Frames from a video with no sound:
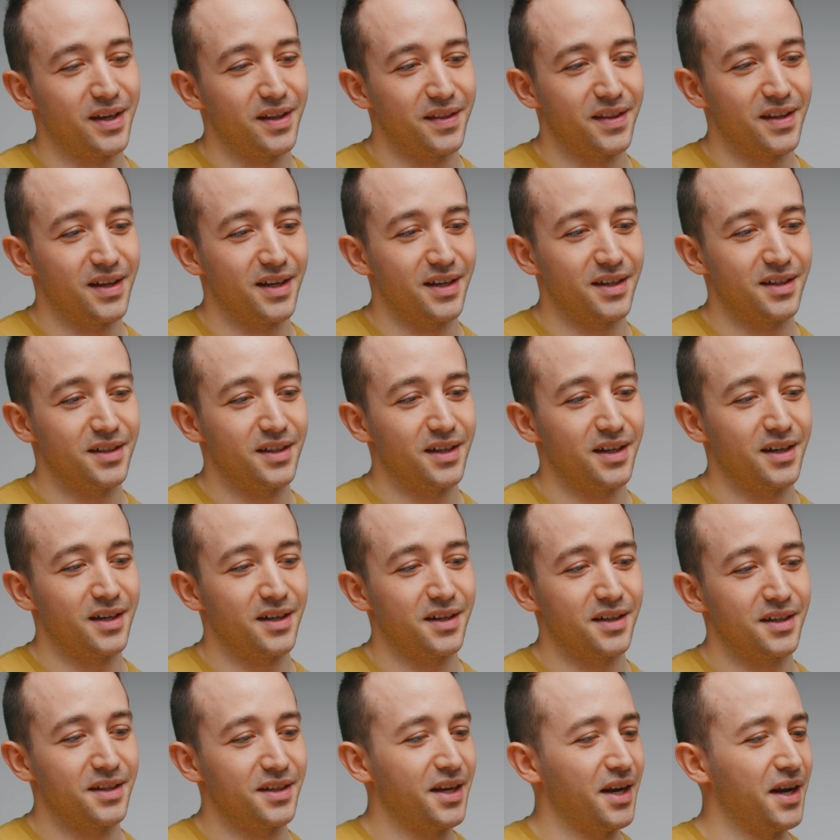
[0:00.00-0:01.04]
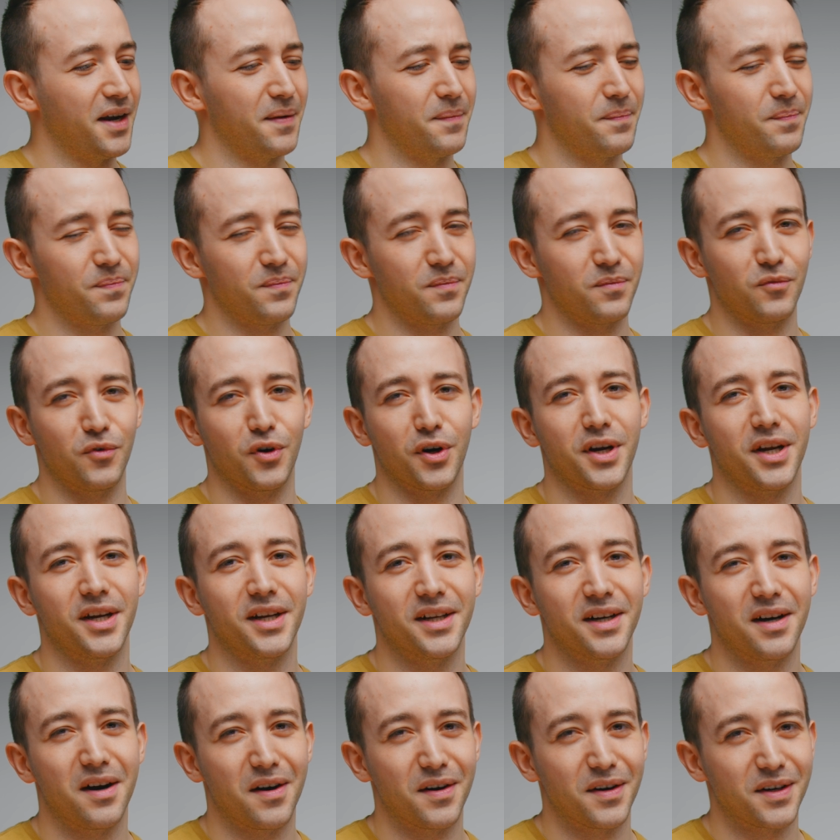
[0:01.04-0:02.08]
and then, yeah, rocking
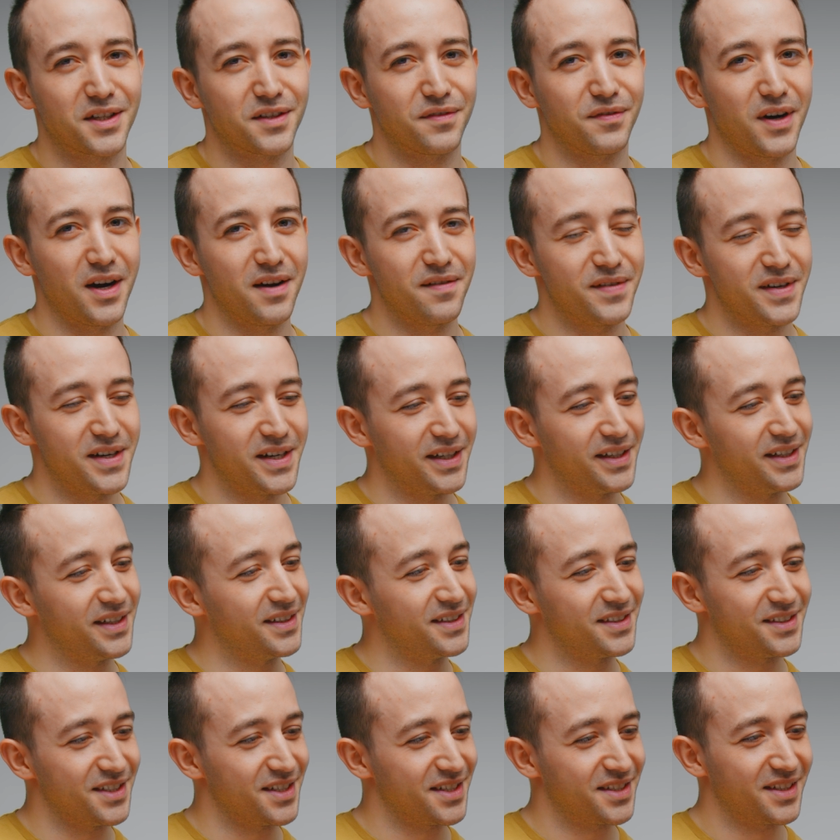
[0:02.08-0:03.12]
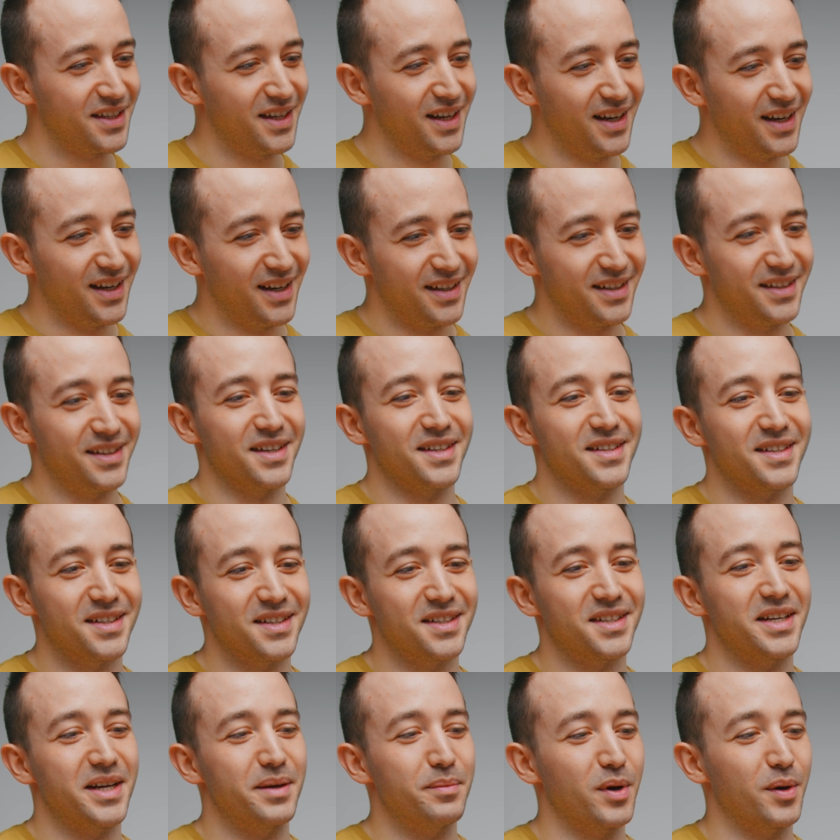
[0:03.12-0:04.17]
an RX 580. It just doesn't
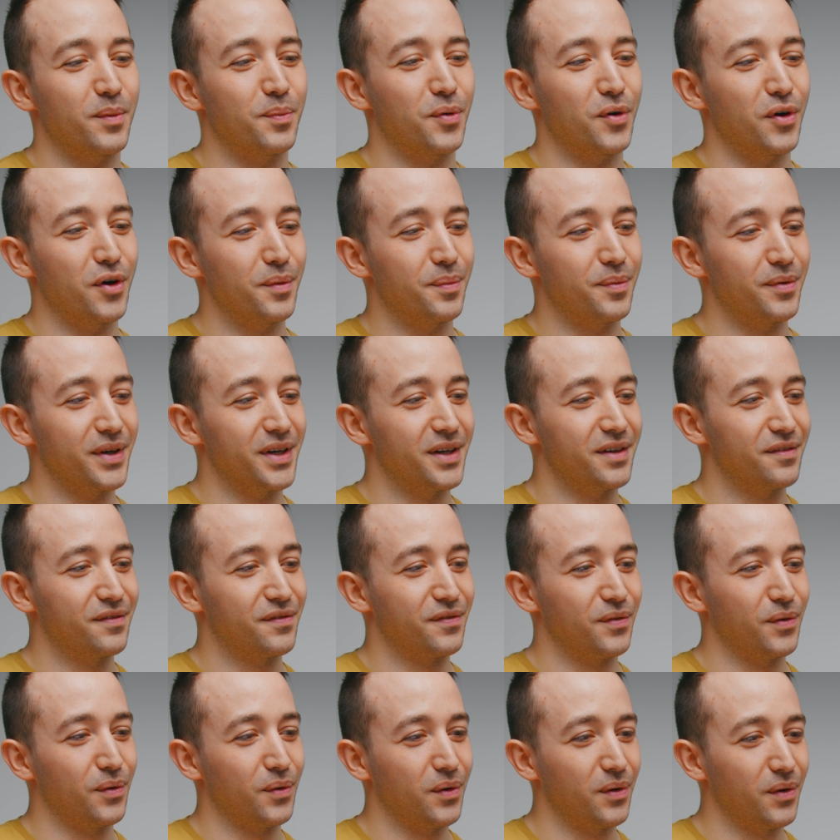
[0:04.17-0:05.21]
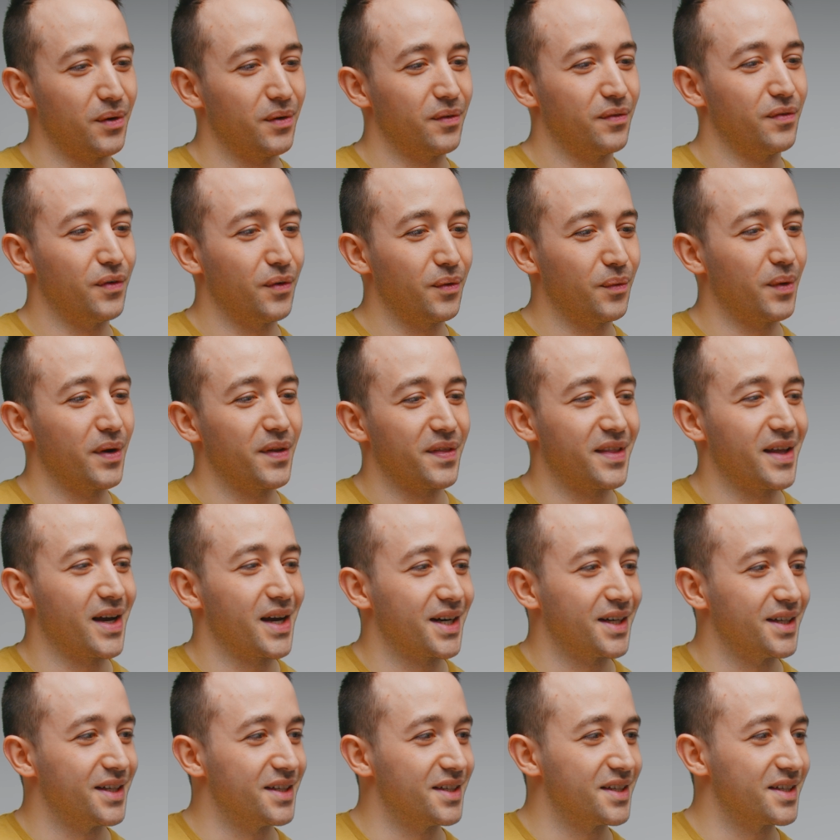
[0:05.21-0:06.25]
seem appropriate for what
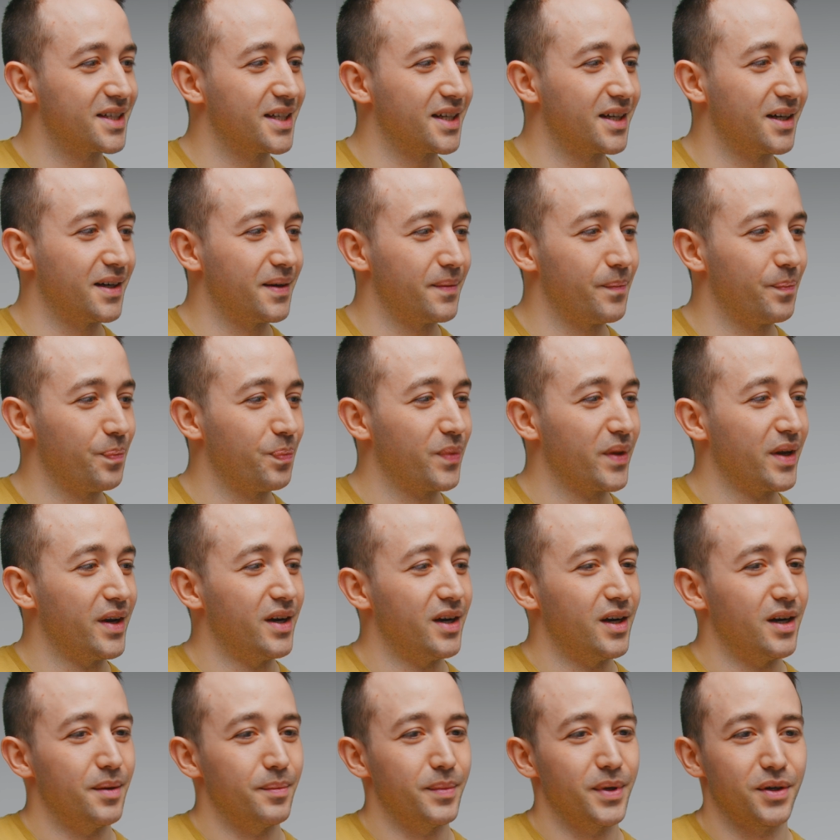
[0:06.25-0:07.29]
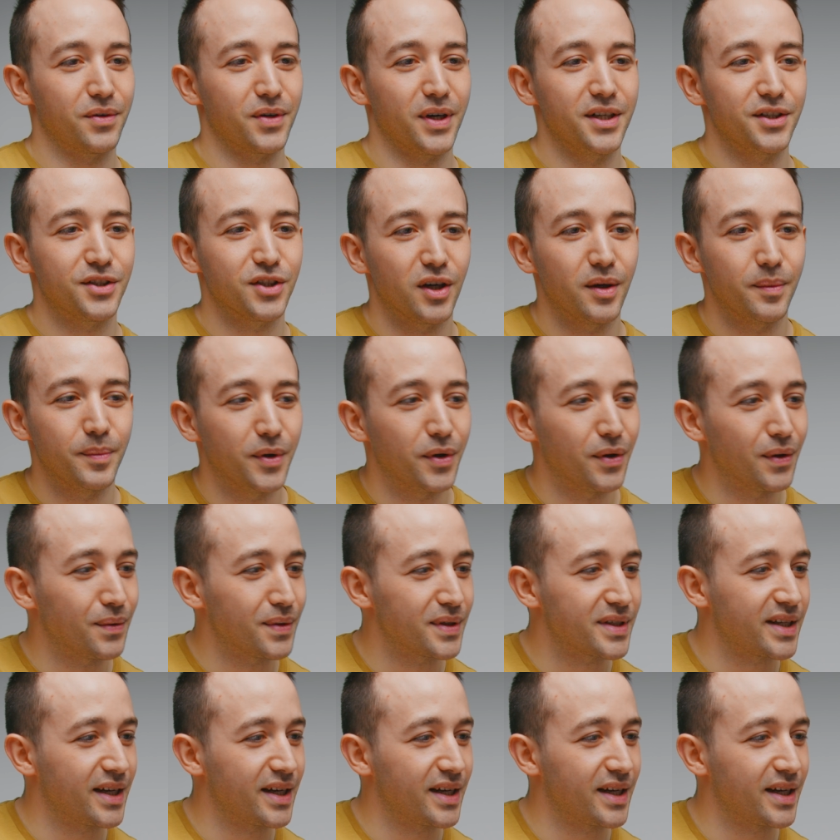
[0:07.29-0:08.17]
that is. But great job. Who was